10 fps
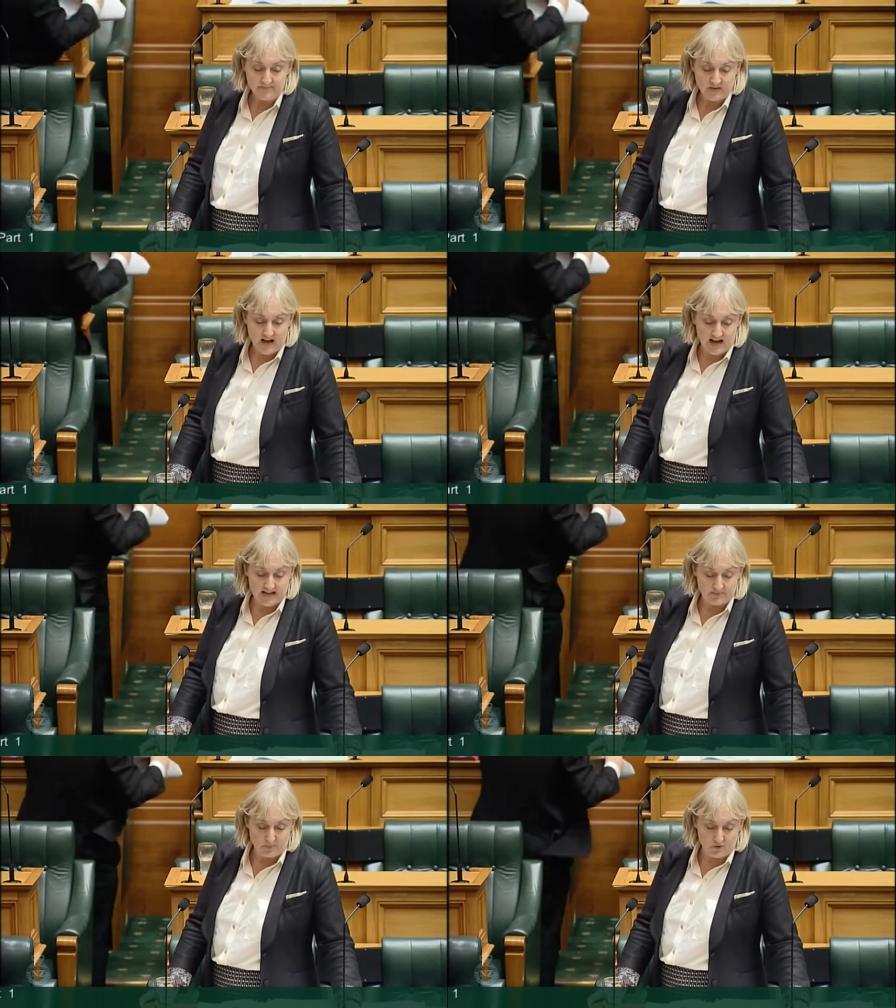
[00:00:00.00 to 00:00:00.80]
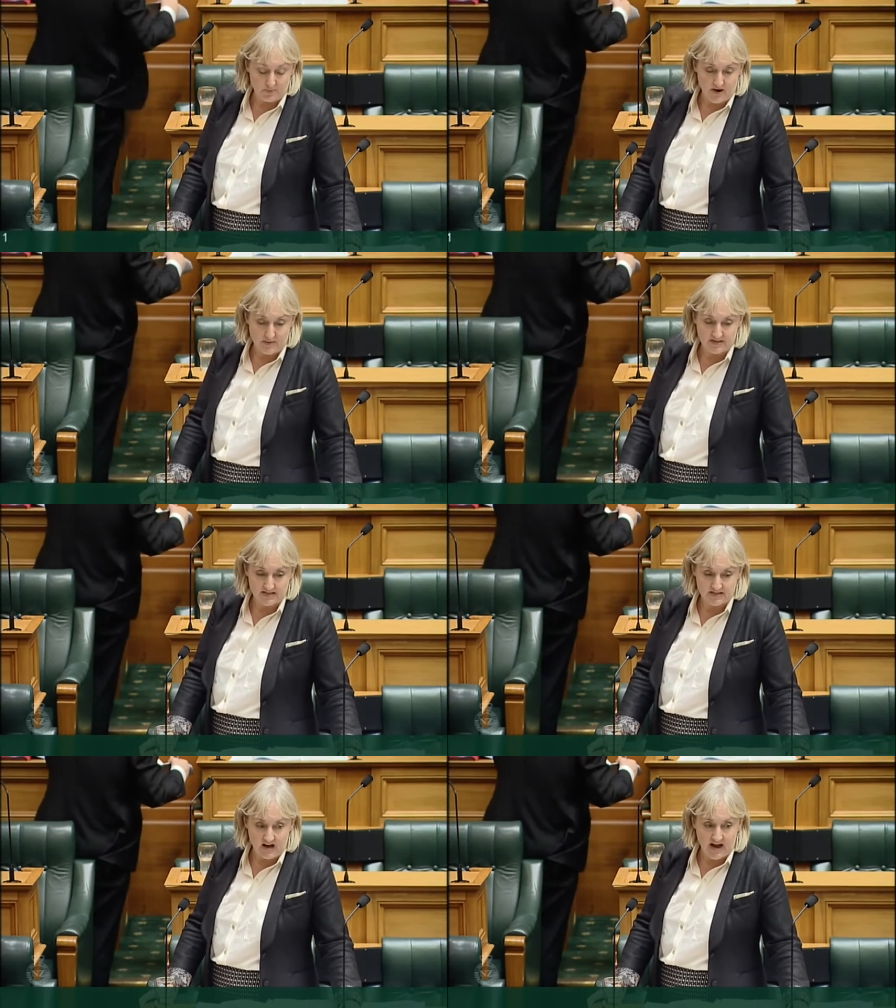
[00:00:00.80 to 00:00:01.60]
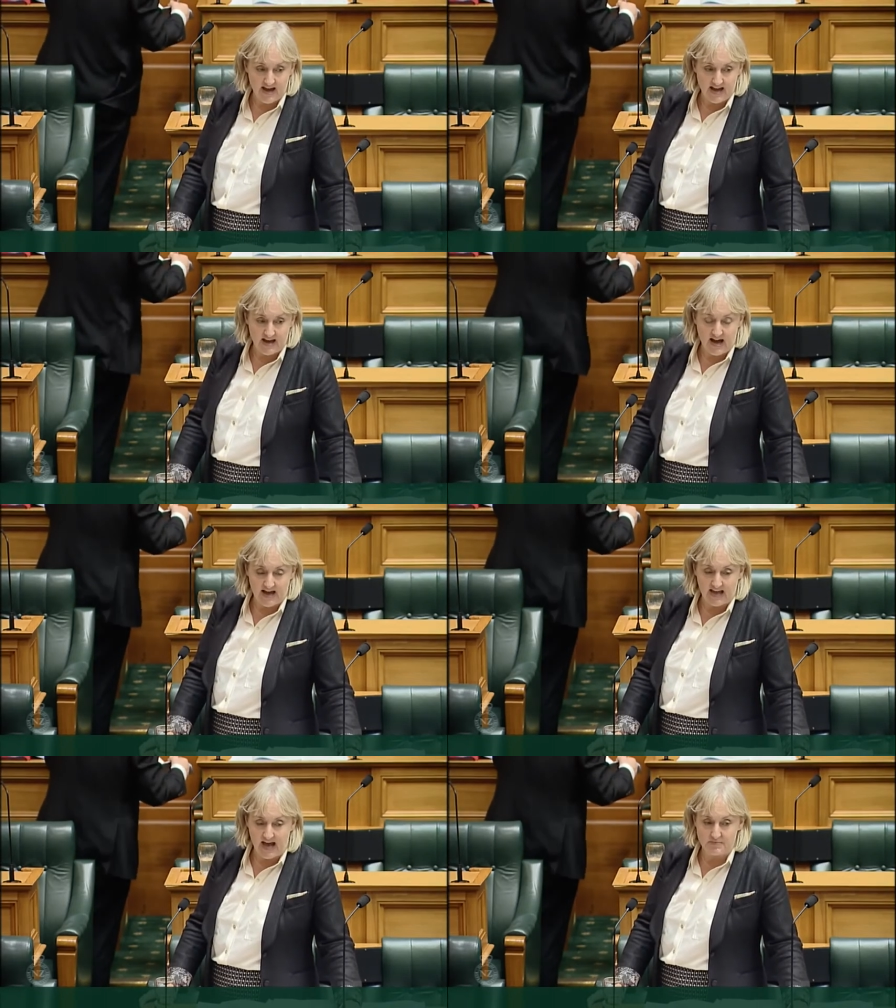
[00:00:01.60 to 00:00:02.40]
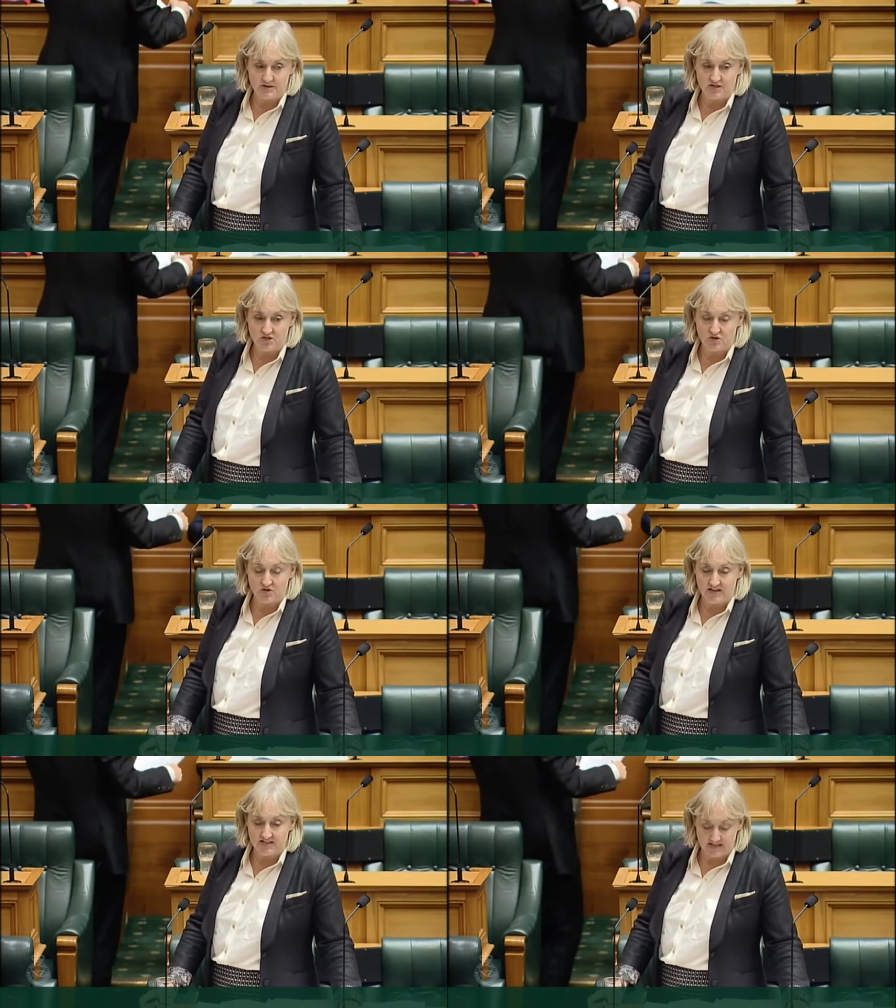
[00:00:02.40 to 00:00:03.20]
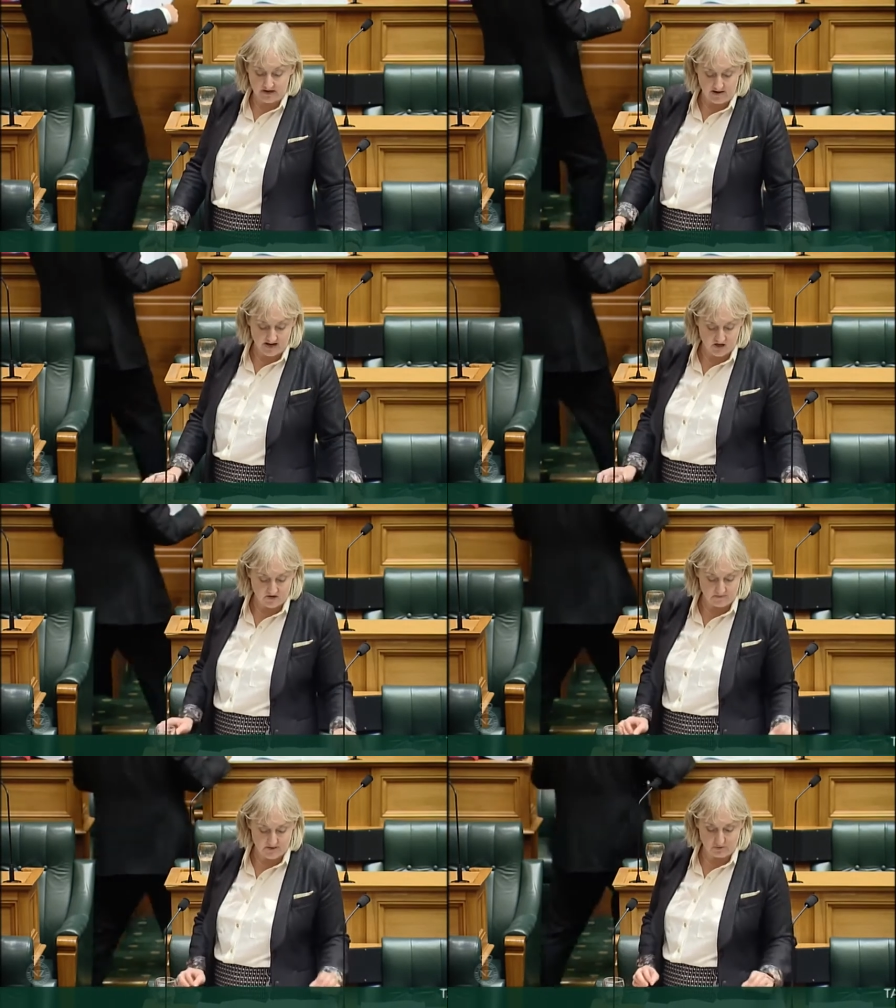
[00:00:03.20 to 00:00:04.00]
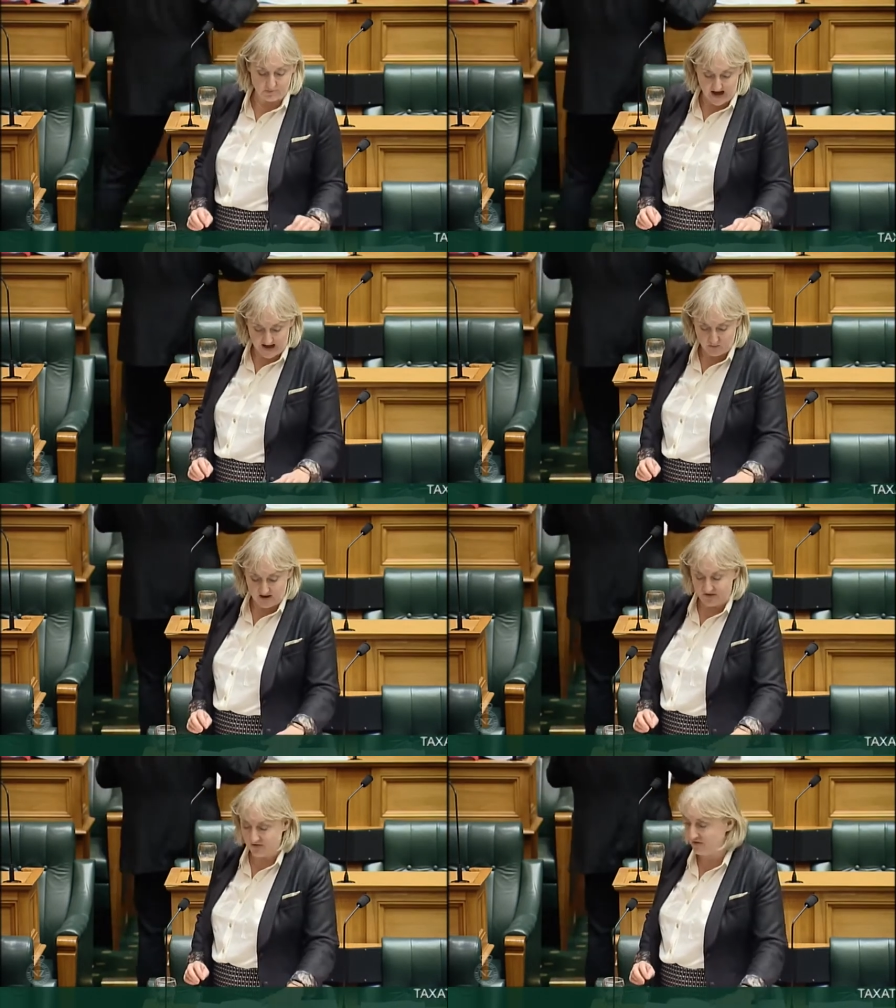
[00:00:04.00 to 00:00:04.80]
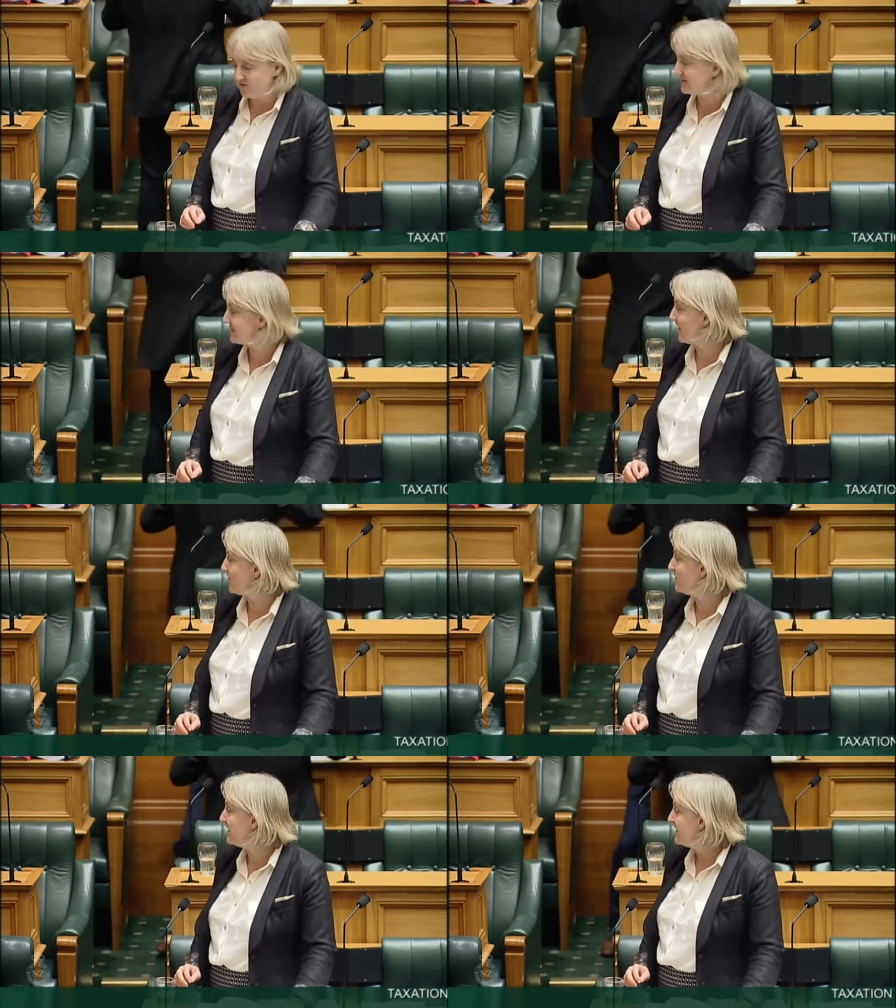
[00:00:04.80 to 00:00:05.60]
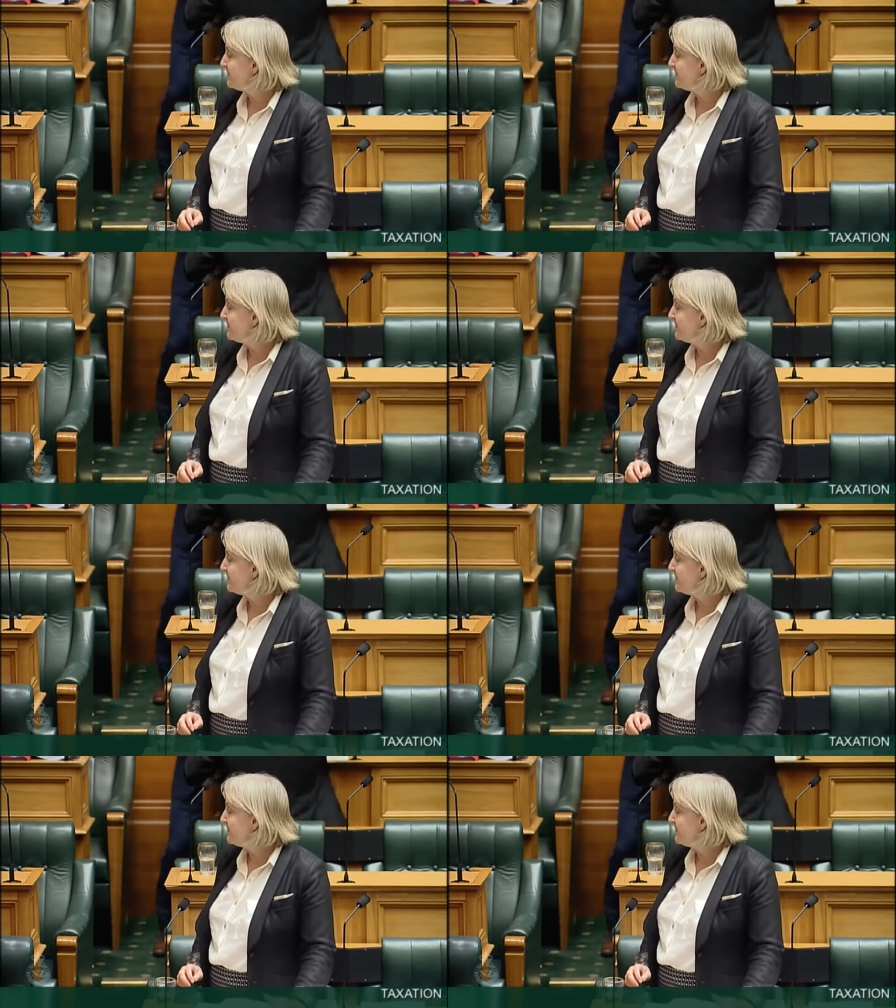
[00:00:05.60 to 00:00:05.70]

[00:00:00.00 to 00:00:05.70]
uh, its broad parameters. I uh, came into the consideration of the bill partway through, and so